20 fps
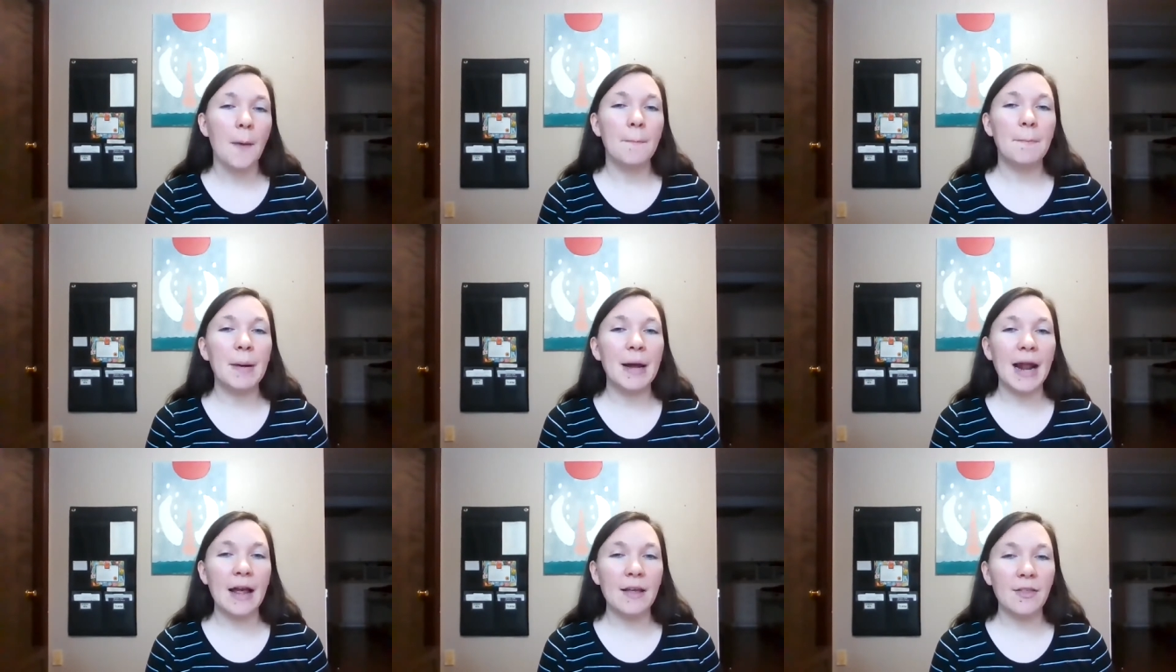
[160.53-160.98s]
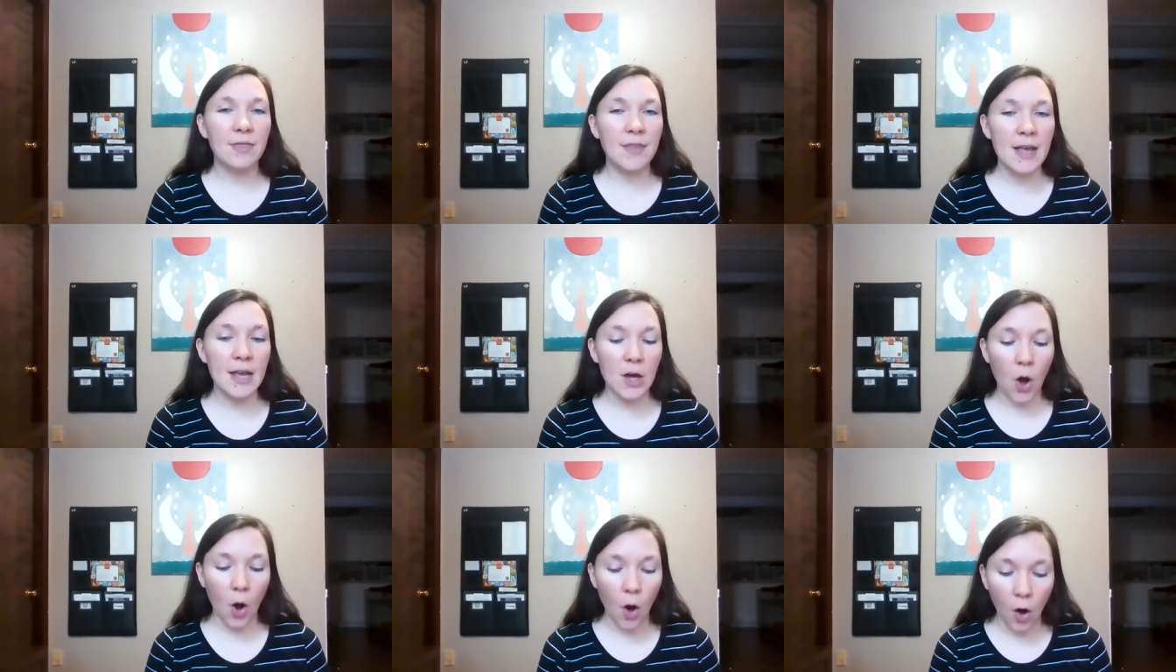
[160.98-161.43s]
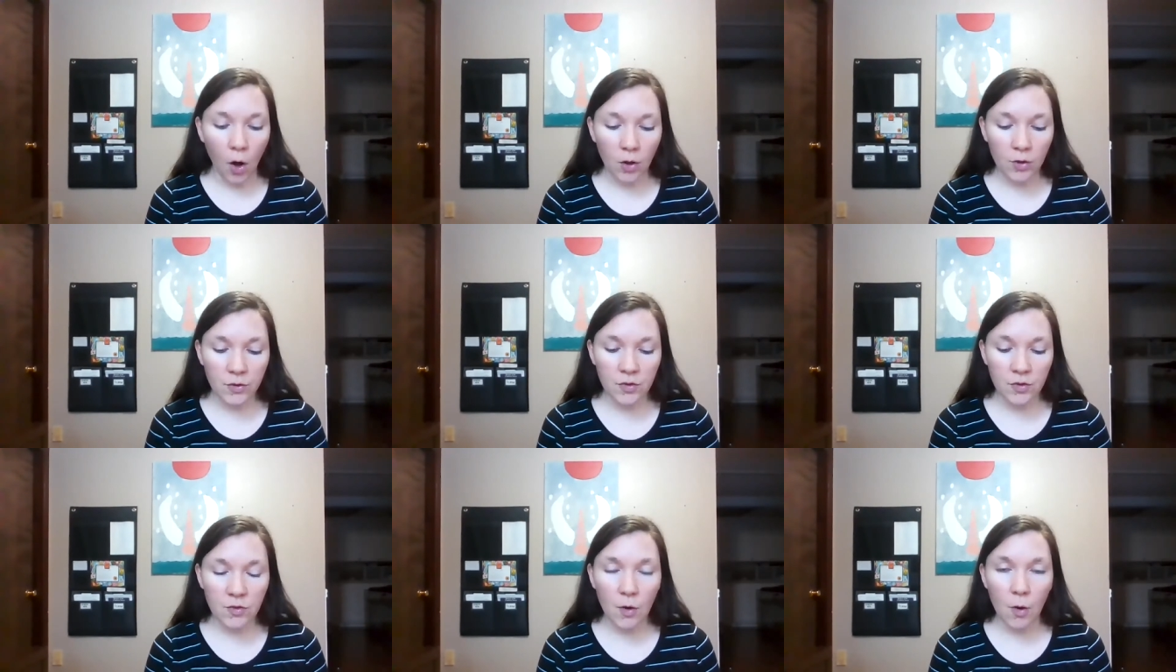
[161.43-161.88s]
but I think
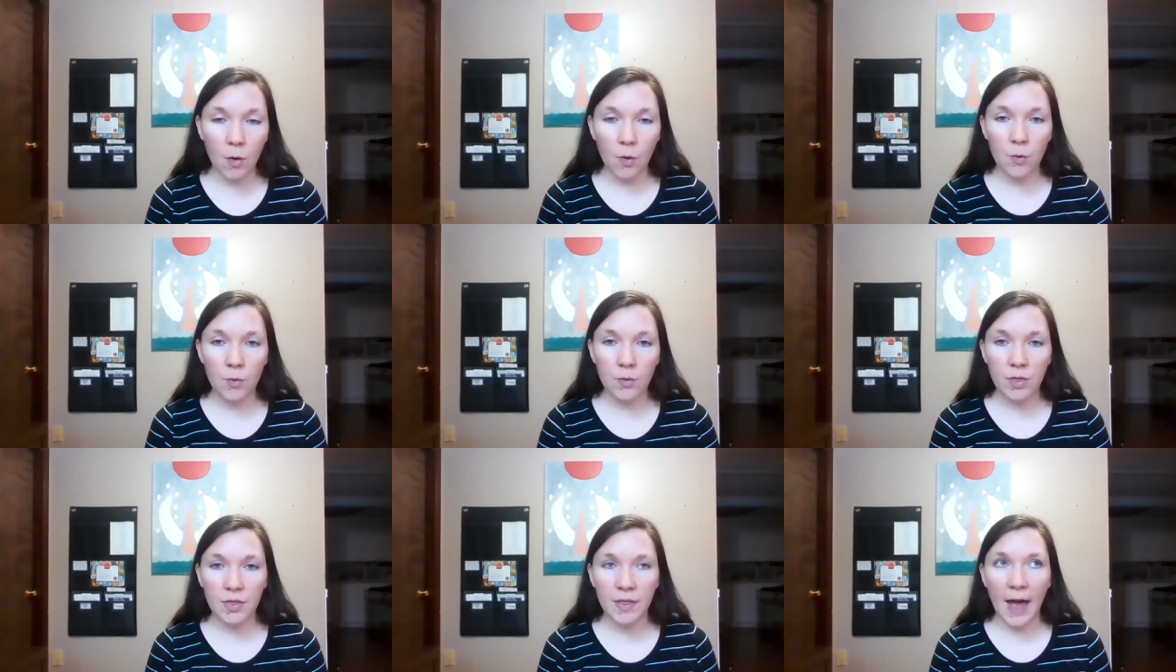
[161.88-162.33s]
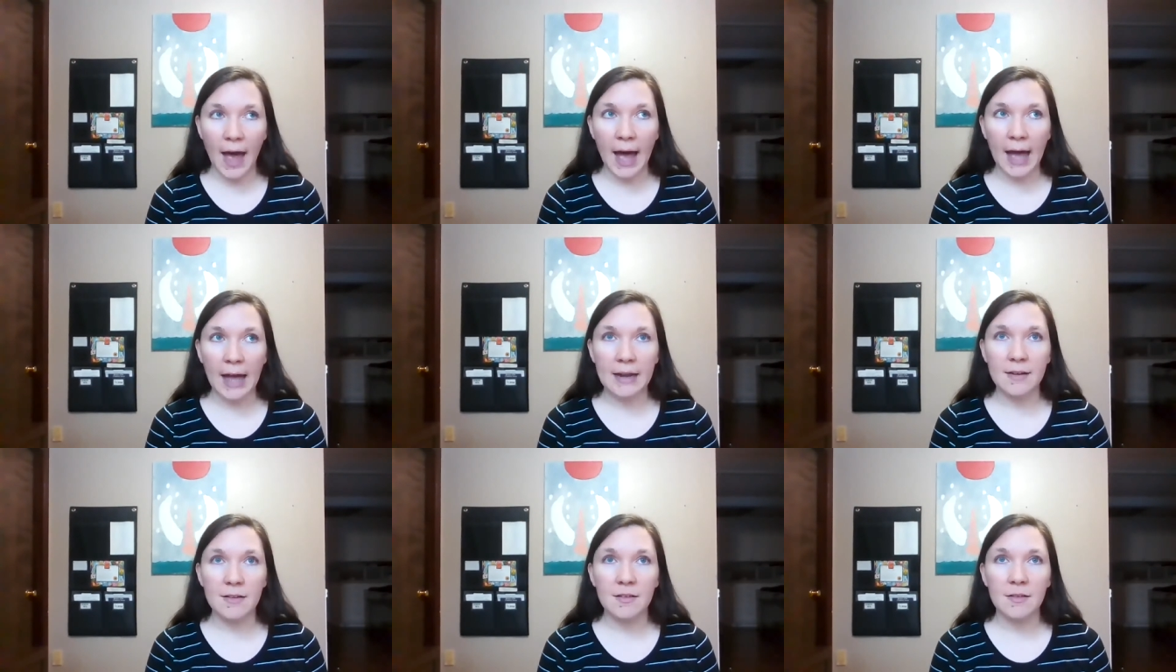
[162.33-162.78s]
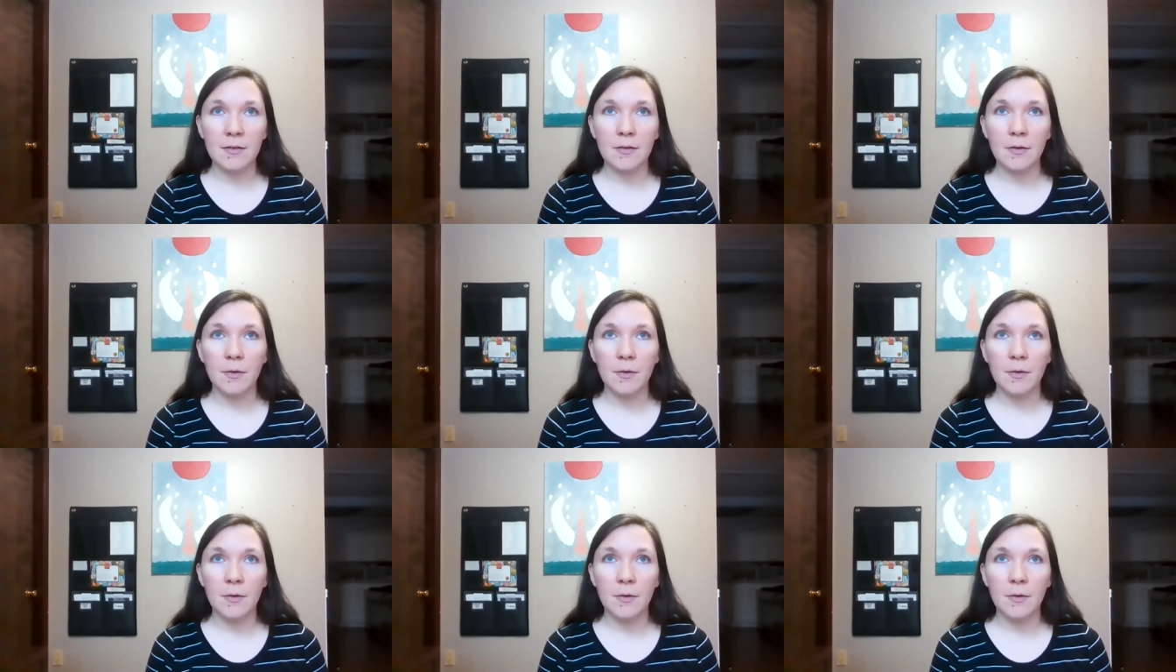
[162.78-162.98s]
also that